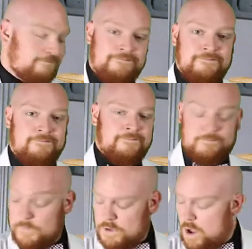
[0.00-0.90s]
Would
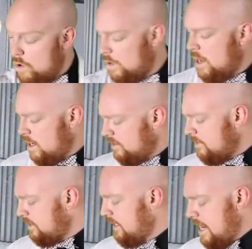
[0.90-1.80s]
you care for some
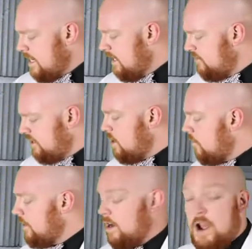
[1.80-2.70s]
Timothy, tea? I didn't even see you
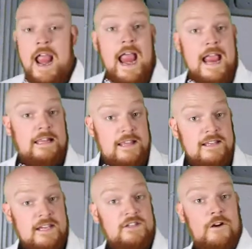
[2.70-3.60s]
over there. And
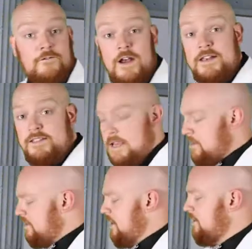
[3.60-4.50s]
this is our friend
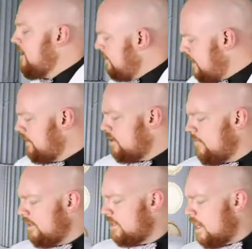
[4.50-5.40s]
Timothy, the
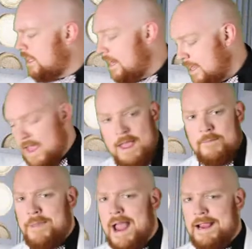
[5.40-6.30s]
tea-serving Dalek.
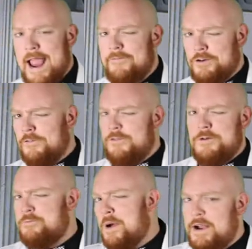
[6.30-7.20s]
Back after a
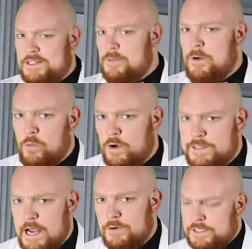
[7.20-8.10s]
few bugs have been
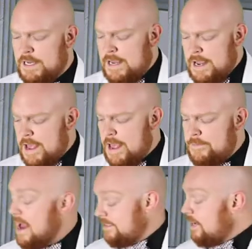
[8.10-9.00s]
worked out.
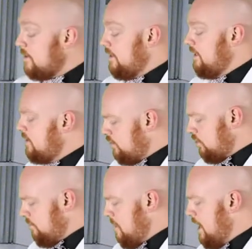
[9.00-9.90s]
Hey Timothy, since
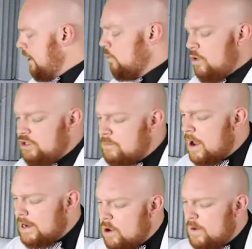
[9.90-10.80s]
you're here, would you
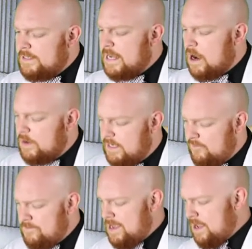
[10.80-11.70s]
mind going down and
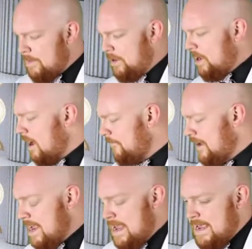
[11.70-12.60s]
giving me a cup of
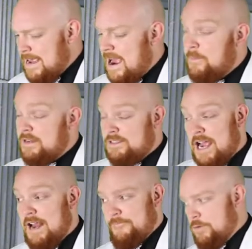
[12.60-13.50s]
coffee? I've been
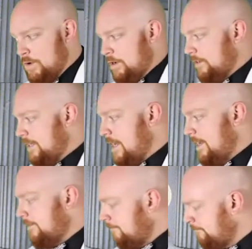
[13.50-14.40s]
dying for one all
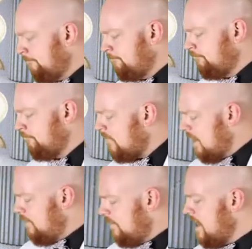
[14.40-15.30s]
day. Affirmative.